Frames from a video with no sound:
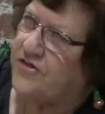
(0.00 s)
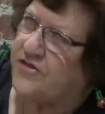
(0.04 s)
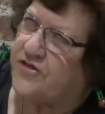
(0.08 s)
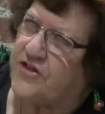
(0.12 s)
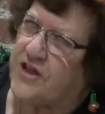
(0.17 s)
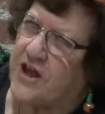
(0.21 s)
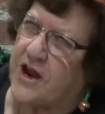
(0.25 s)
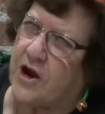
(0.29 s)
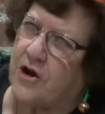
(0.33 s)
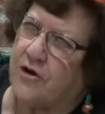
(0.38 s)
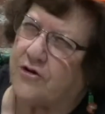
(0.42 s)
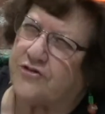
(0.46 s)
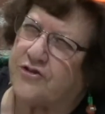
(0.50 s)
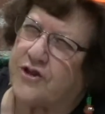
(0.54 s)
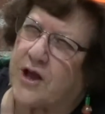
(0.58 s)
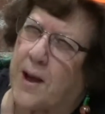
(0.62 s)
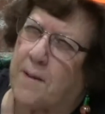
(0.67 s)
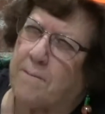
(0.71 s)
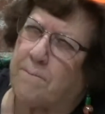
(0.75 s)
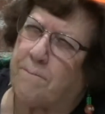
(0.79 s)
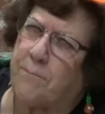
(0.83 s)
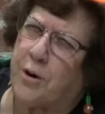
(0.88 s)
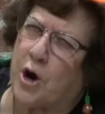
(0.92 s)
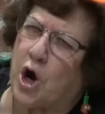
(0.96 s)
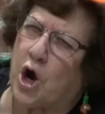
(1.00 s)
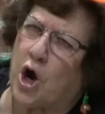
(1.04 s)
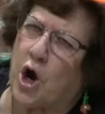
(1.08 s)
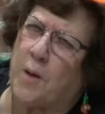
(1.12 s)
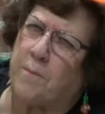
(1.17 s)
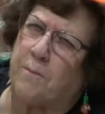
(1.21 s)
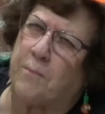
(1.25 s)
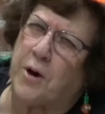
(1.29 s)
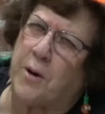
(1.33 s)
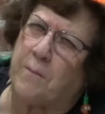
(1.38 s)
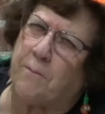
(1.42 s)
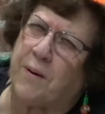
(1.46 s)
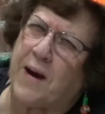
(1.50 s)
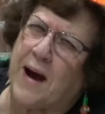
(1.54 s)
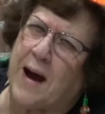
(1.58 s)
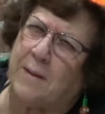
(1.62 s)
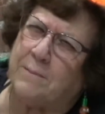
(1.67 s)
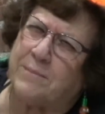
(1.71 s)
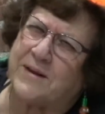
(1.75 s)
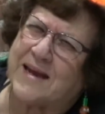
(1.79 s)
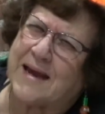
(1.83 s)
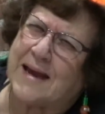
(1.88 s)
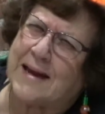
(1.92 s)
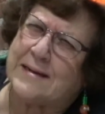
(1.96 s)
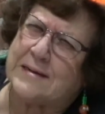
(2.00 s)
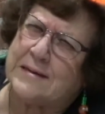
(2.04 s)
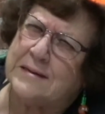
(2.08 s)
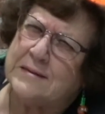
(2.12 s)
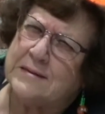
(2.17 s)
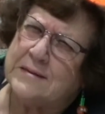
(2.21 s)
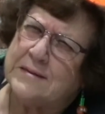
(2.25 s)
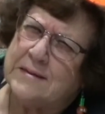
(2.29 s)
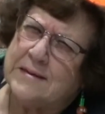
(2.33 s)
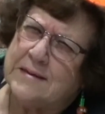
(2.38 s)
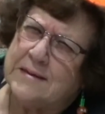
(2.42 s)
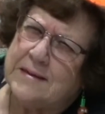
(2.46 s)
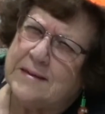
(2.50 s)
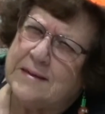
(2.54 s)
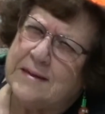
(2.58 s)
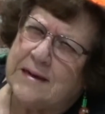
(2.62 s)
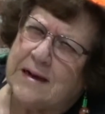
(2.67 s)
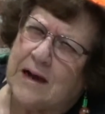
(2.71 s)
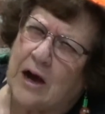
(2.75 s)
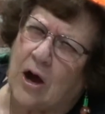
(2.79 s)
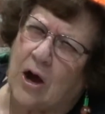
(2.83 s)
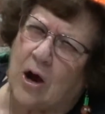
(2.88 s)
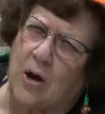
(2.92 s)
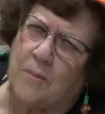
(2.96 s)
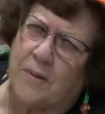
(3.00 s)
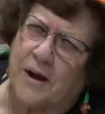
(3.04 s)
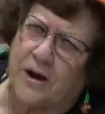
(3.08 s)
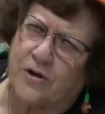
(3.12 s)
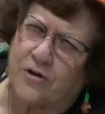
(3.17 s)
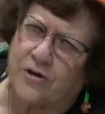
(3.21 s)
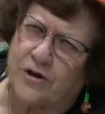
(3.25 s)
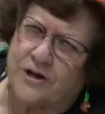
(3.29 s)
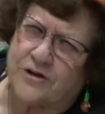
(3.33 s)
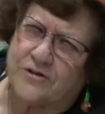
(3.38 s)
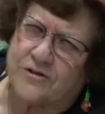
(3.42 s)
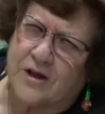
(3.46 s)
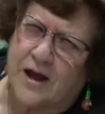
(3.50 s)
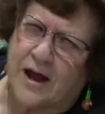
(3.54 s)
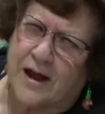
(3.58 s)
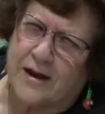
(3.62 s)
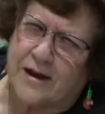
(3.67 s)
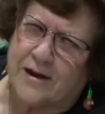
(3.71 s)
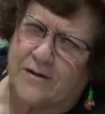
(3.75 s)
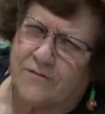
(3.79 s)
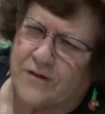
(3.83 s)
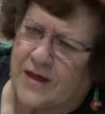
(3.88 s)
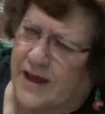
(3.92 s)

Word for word: there's a purple pumpkin. Oh my goodness, I love